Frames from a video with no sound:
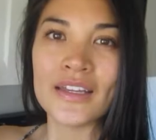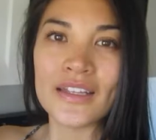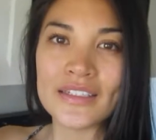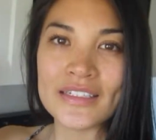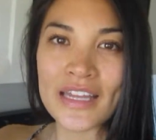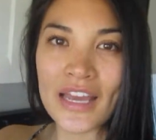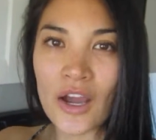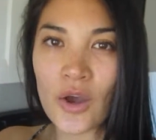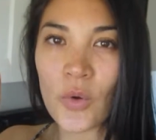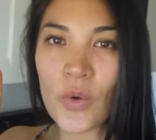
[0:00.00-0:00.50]

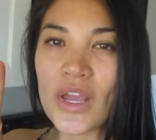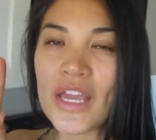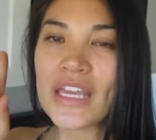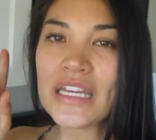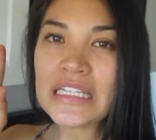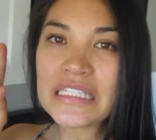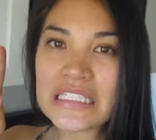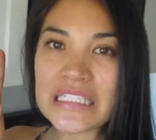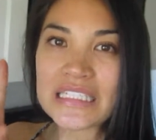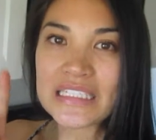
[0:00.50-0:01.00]
Now,
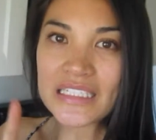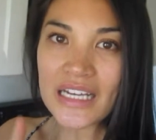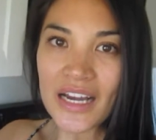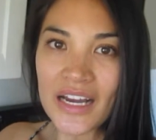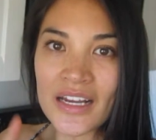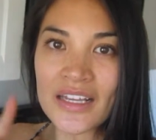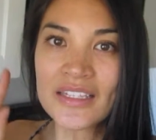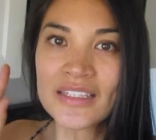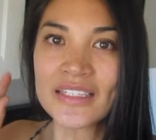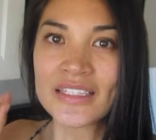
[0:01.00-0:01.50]
it
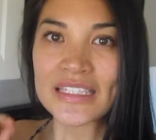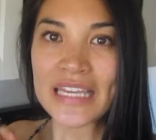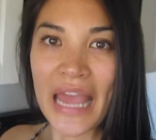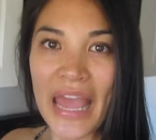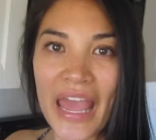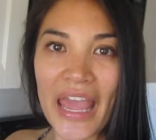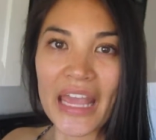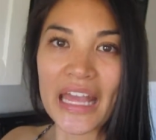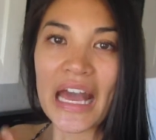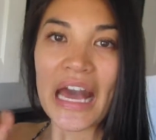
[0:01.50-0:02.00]
does
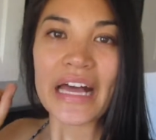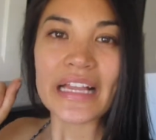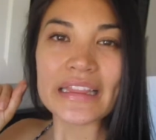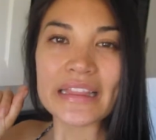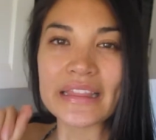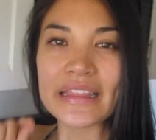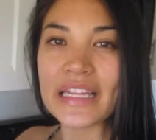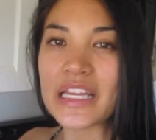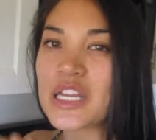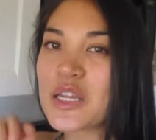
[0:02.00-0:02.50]
take a
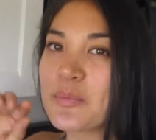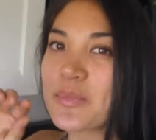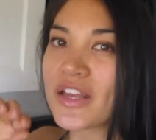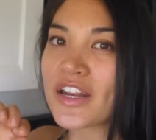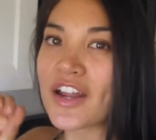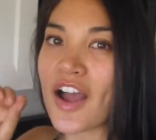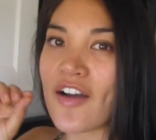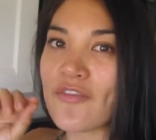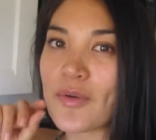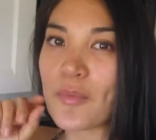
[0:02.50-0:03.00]
little
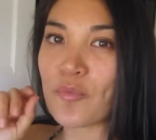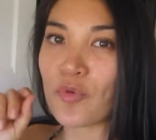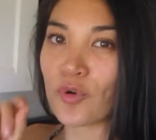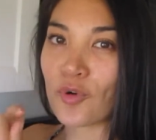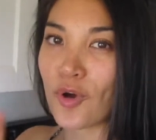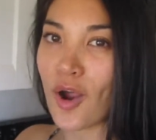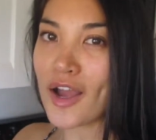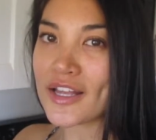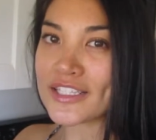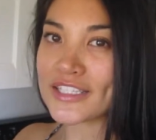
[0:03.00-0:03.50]
bit of a
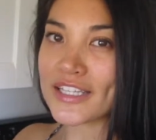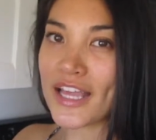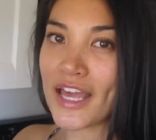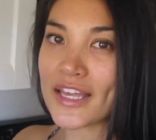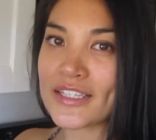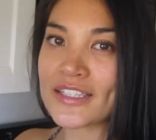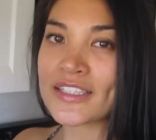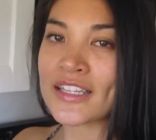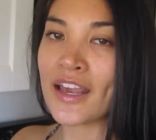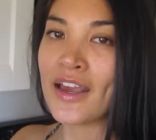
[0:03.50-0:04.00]

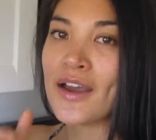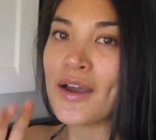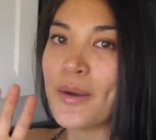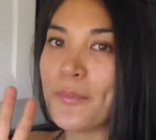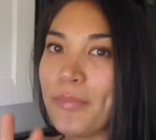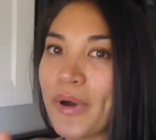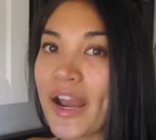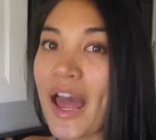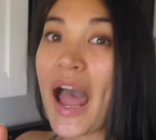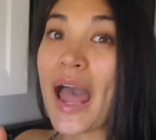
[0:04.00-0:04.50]
process,
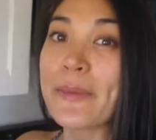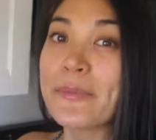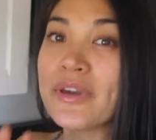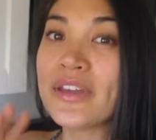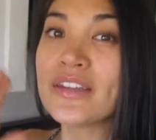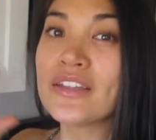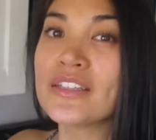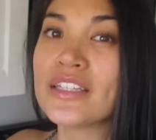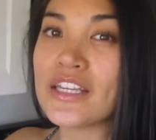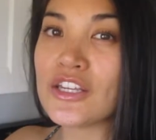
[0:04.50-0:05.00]
but I'm
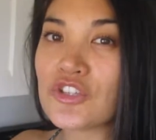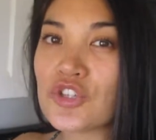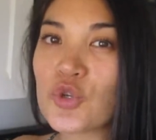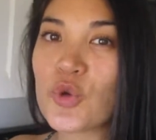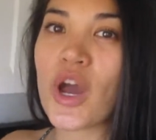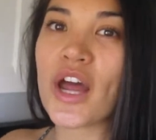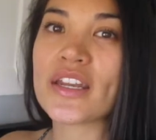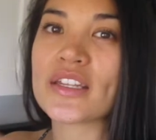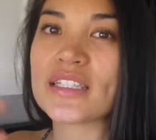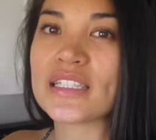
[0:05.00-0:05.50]
gonna teach you
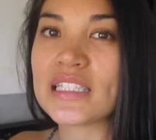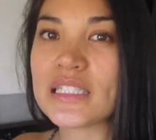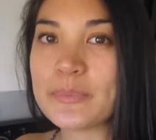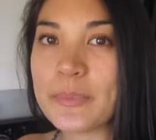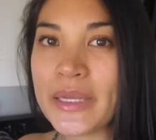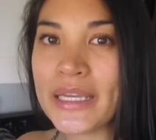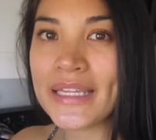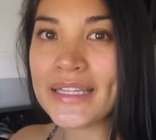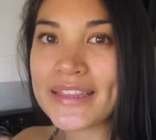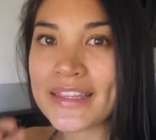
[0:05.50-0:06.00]
how to
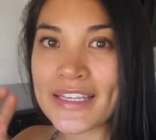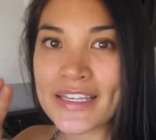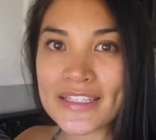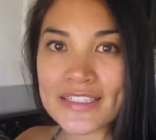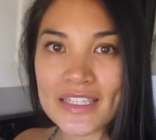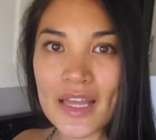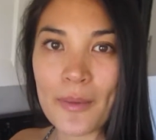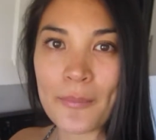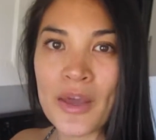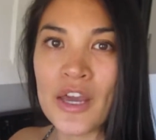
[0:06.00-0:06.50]
speed
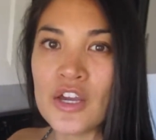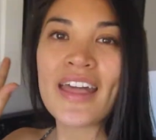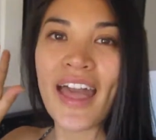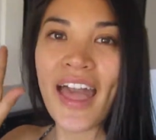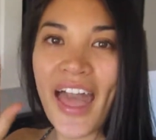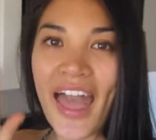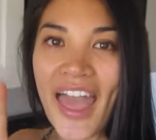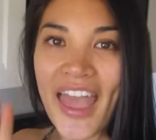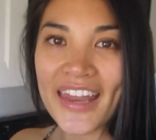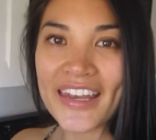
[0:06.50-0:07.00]
things up.
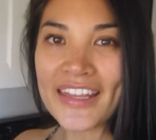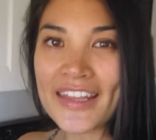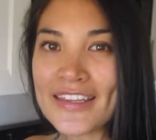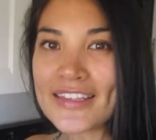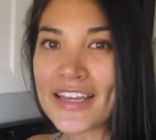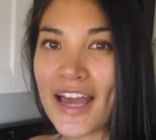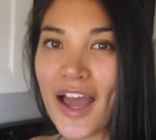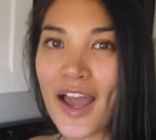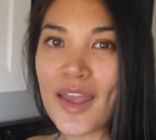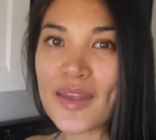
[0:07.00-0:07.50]

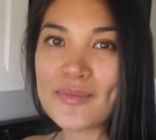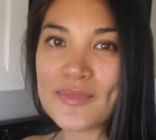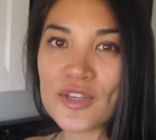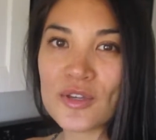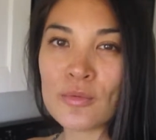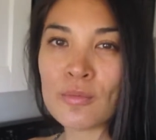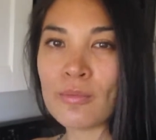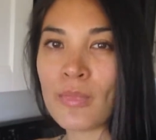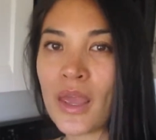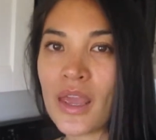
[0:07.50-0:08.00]
Anytime
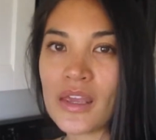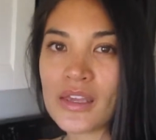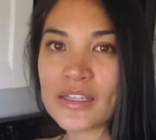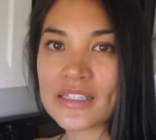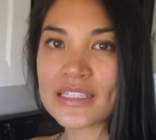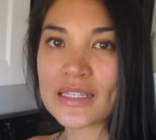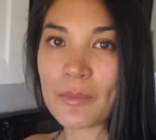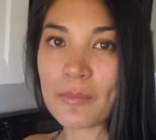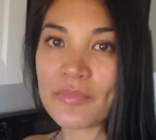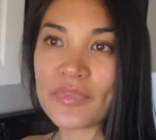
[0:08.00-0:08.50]
you make
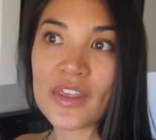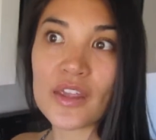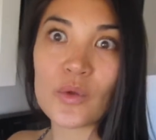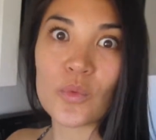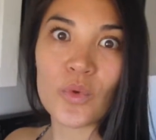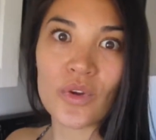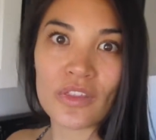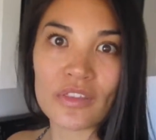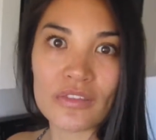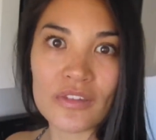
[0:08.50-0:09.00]
something
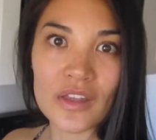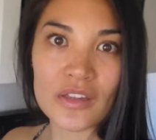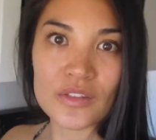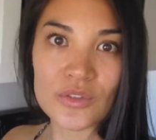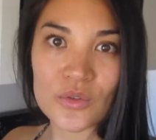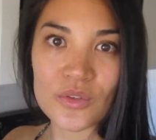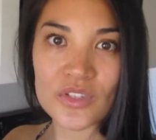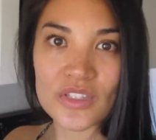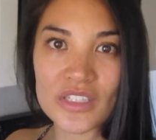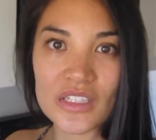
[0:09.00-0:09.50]
with nuts
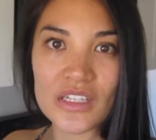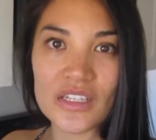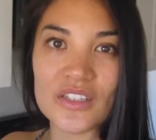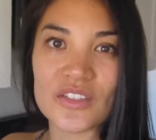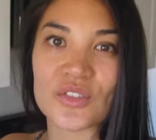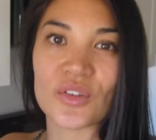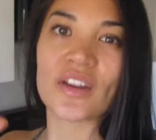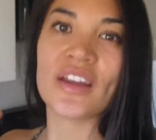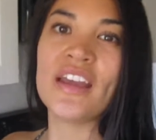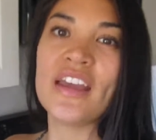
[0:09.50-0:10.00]
or
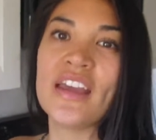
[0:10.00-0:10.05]
seeds, or